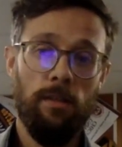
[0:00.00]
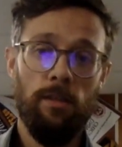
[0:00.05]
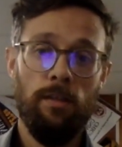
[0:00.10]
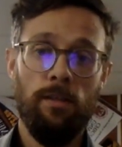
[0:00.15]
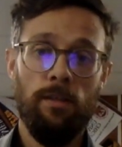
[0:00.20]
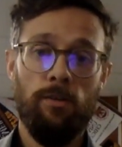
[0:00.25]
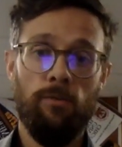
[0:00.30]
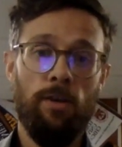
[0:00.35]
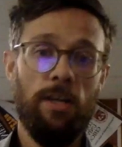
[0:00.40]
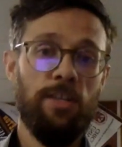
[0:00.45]

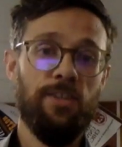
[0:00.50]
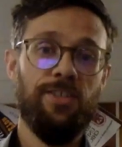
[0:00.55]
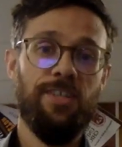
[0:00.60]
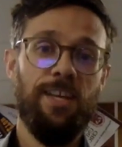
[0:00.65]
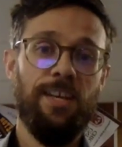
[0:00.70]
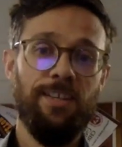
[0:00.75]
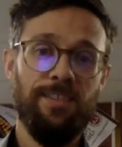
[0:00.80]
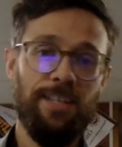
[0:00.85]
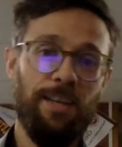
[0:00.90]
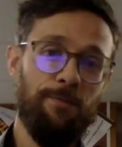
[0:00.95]
grade
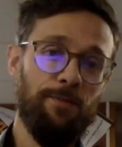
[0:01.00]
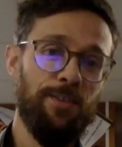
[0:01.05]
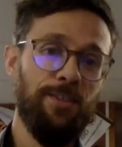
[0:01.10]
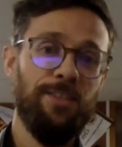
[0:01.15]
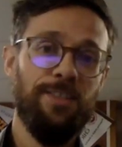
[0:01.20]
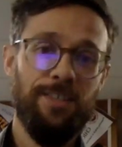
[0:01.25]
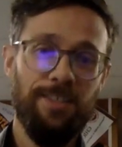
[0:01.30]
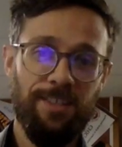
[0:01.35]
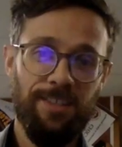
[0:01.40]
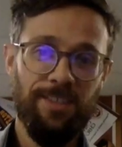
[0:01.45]
7
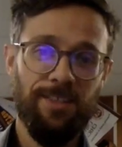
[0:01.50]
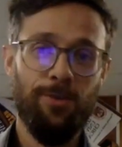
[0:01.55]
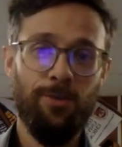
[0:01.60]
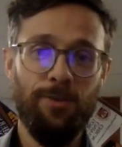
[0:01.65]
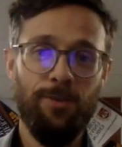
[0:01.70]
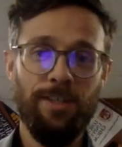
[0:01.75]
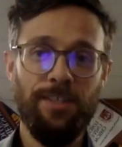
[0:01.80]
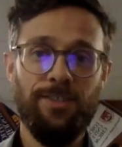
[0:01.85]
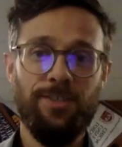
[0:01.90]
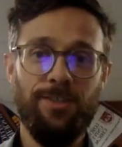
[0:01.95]

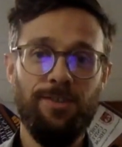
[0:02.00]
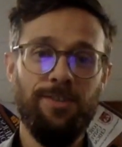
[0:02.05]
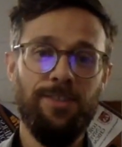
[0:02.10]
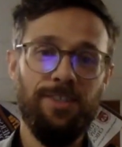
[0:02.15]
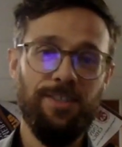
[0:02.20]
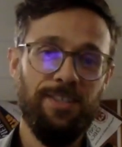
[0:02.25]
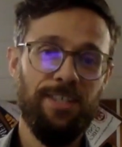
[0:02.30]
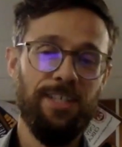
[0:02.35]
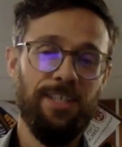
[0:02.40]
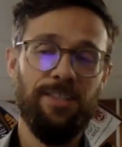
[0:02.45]
scoring student,
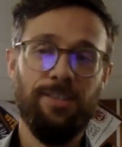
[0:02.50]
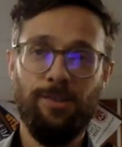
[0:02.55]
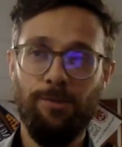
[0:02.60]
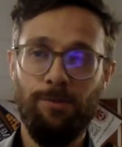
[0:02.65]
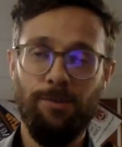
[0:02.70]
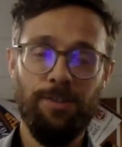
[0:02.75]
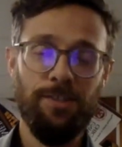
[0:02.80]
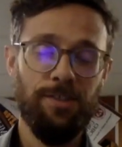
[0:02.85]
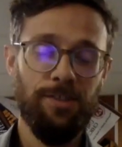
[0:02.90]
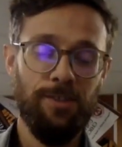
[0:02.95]
a 6
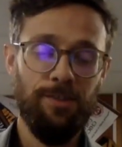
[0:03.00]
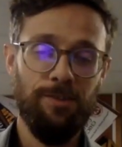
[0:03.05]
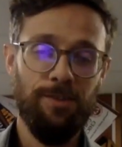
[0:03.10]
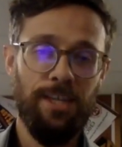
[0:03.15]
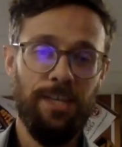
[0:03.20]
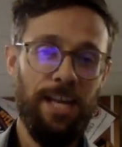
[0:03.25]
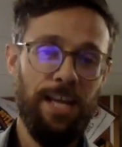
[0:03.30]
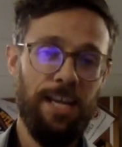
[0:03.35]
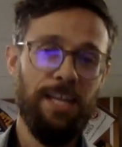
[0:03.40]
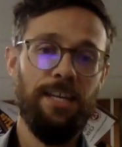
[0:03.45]
scoring student,
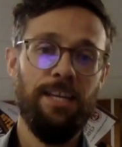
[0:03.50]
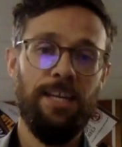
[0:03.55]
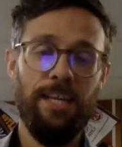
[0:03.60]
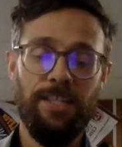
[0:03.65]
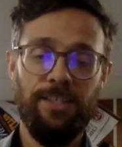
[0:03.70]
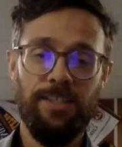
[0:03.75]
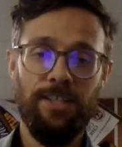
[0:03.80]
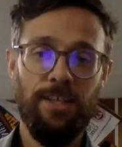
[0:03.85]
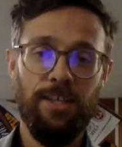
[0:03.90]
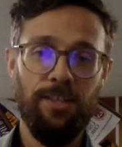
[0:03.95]
an A
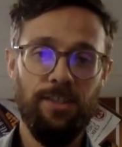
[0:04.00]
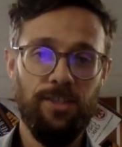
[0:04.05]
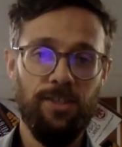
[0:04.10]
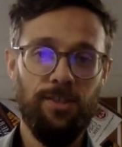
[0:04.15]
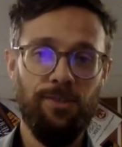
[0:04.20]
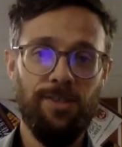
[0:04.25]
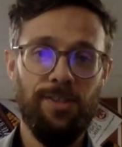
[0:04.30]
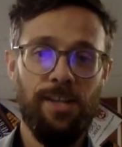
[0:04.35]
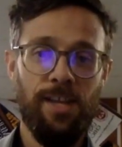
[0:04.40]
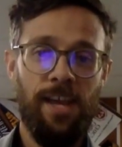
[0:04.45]
star
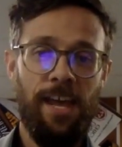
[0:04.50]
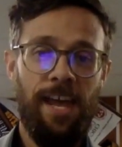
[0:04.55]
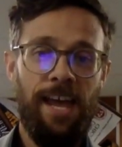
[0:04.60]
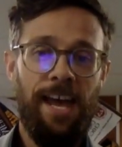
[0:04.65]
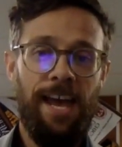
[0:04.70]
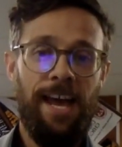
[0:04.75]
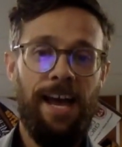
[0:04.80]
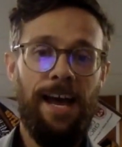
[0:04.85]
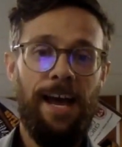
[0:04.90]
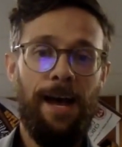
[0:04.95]
student,
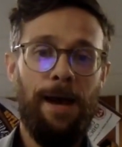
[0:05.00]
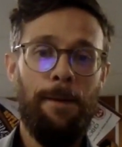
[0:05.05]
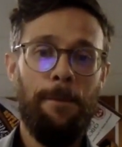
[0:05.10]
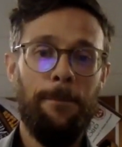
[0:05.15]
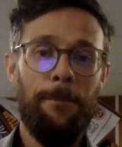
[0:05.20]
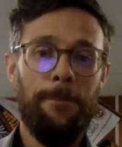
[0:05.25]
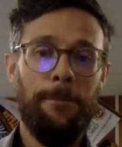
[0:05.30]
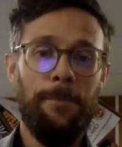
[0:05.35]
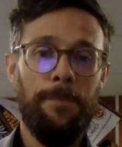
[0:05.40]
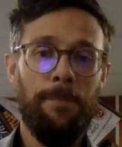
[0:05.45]

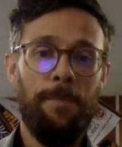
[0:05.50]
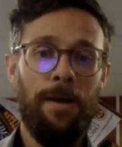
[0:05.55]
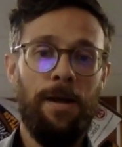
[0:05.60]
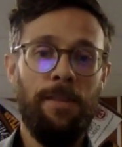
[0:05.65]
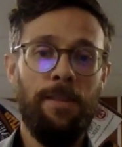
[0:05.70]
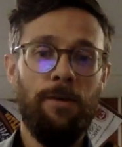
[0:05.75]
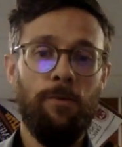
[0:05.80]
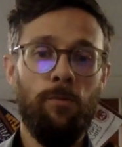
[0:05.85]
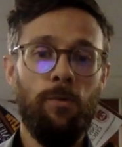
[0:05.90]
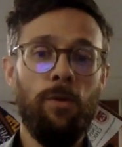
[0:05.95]

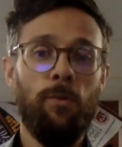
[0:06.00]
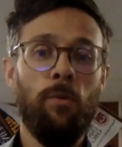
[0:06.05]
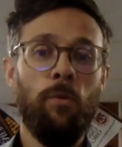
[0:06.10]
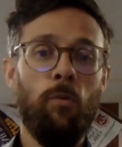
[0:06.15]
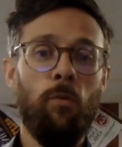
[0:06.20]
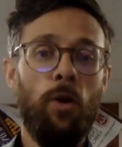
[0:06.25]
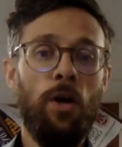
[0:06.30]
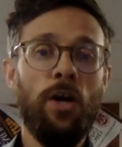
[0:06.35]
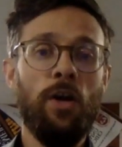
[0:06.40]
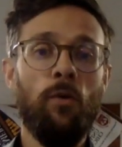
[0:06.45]
and that we will
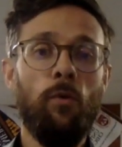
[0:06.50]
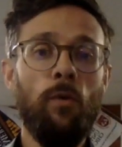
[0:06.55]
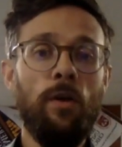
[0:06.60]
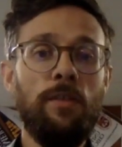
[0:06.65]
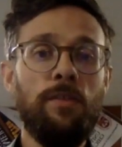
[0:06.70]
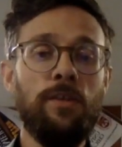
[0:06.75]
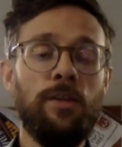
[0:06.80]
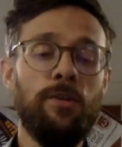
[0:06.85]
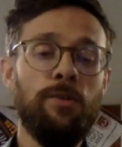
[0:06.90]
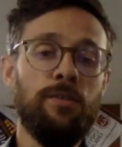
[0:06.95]
work
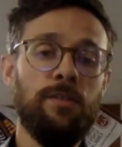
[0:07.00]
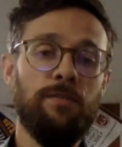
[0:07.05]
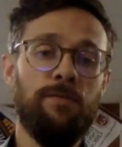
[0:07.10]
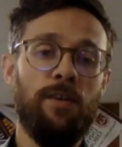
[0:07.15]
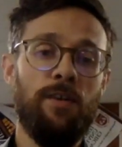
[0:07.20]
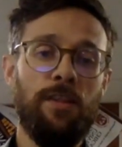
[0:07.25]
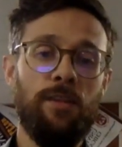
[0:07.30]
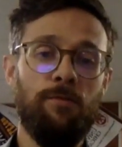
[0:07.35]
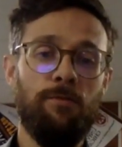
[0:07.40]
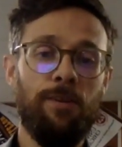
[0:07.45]
with you to
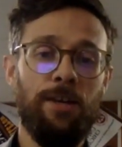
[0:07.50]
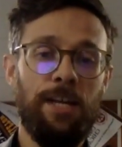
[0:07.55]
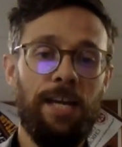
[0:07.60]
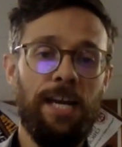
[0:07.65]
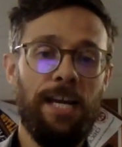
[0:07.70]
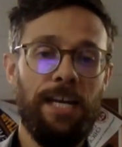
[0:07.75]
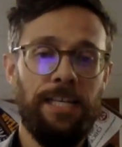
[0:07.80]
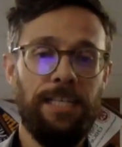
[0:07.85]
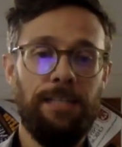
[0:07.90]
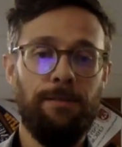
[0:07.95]
find the right
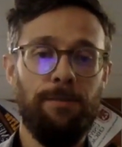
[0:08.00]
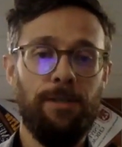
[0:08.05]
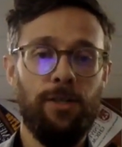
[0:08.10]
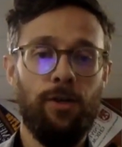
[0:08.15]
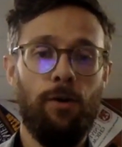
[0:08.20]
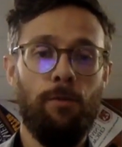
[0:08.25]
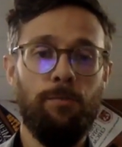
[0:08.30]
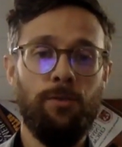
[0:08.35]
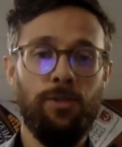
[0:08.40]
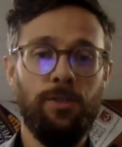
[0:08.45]
academic
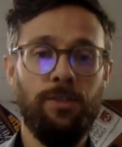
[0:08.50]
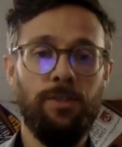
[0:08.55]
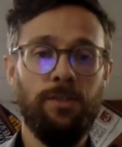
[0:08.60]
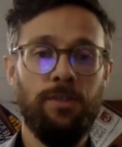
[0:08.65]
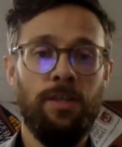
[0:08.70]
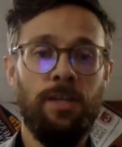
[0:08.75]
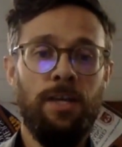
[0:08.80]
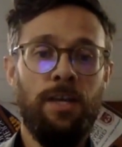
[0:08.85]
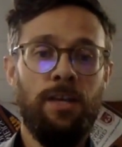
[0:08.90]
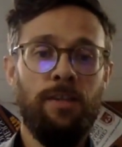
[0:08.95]
options
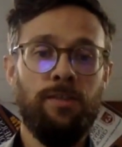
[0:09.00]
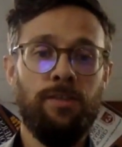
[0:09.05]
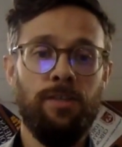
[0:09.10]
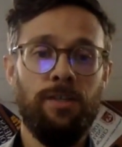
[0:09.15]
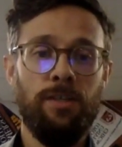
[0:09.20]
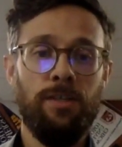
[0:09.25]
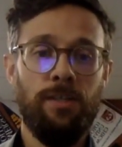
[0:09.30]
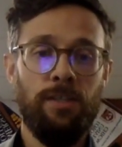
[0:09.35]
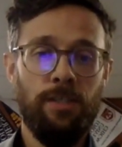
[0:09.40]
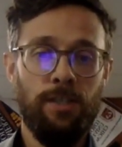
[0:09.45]
to
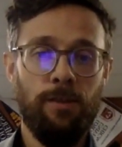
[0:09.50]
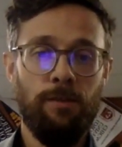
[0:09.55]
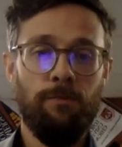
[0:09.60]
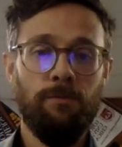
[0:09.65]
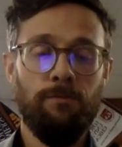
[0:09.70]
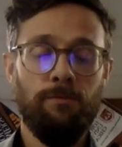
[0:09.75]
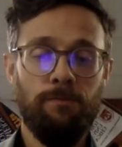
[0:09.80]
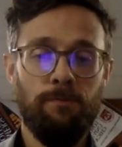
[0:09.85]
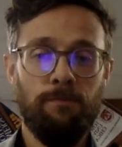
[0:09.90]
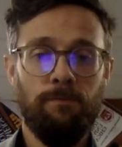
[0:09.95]

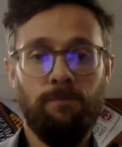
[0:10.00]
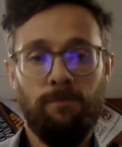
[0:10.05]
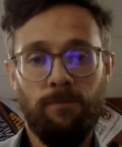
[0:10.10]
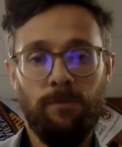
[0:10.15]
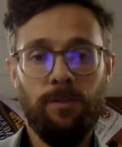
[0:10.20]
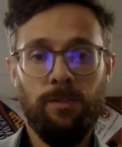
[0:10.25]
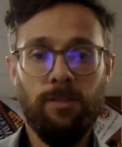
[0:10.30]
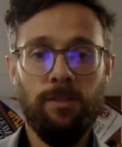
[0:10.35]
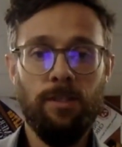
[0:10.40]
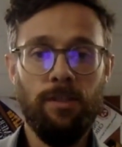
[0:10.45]

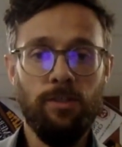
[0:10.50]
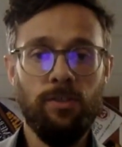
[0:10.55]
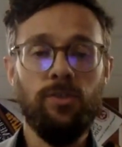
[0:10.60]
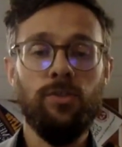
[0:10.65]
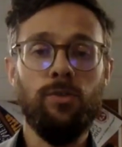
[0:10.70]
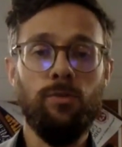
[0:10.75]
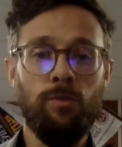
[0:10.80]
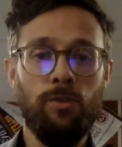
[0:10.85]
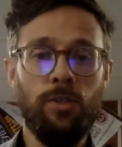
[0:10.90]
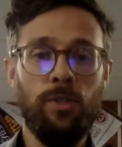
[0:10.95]
that
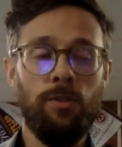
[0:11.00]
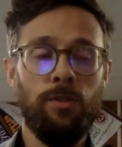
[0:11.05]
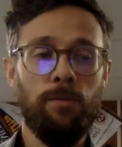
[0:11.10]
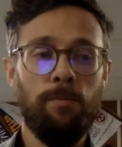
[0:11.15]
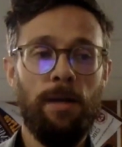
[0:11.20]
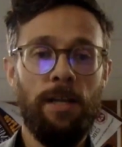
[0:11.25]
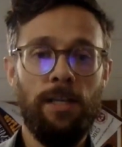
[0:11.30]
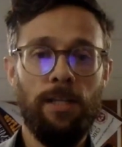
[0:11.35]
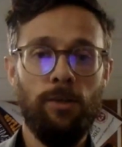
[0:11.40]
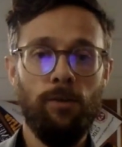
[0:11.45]
suit you,
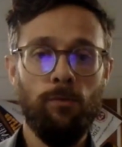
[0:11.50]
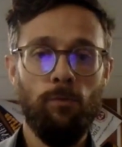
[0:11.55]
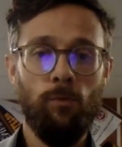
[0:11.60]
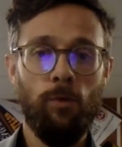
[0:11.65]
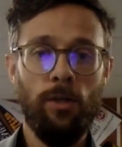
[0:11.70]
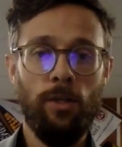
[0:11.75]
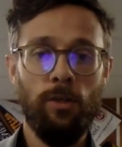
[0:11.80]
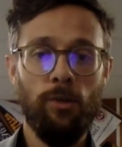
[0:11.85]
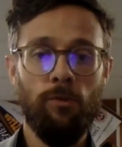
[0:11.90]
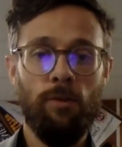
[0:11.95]
depending on
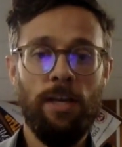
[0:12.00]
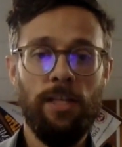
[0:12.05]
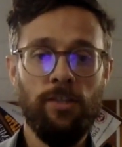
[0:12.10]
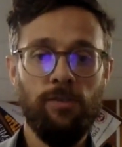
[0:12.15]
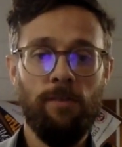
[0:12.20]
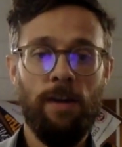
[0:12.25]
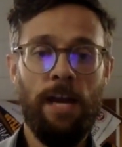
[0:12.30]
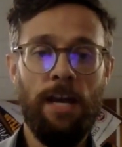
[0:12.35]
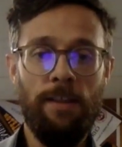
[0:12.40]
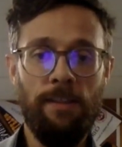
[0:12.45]
where your grades
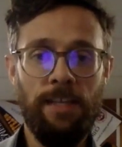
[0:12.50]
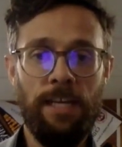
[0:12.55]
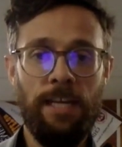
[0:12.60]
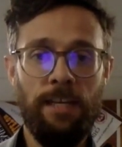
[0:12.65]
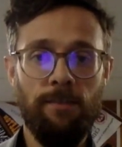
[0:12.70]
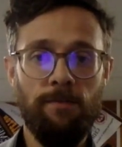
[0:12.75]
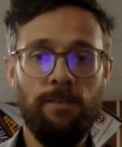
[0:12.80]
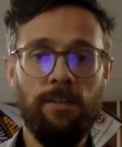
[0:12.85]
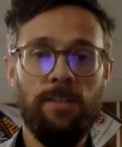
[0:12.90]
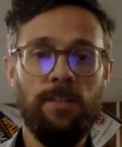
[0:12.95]
are at the
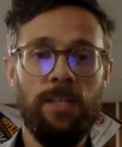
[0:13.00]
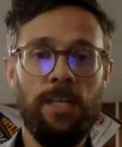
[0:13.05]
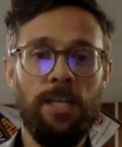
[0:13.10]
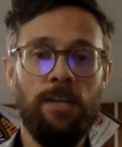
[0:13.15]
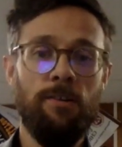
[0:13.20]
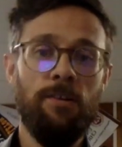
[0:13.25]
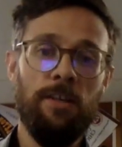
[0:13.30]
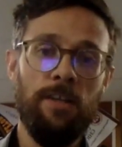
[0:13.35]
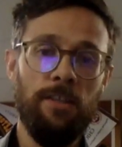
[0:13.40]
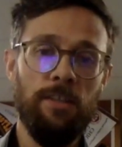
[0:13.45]
end of this
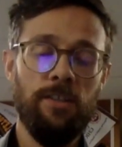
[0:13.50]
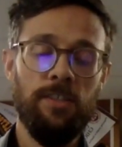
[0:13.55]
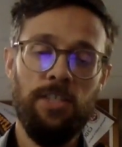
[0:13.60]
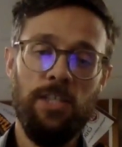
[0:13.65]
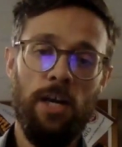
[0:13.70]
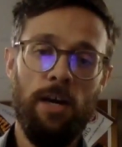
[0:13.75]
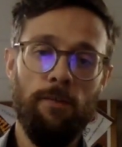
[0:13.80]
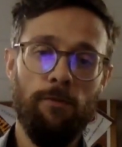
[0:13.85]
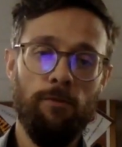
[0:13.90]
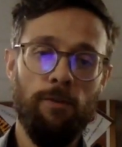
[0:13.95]
year and at the
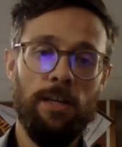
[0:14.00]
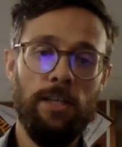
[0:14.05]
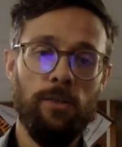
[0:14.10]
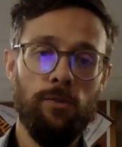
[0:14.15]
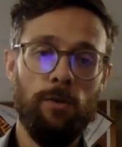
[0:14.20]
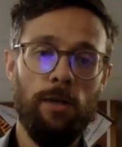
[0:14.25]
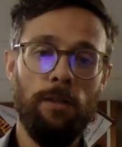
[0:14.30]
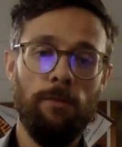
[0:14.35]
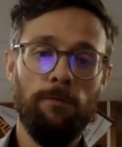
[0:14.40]
start of grade 12.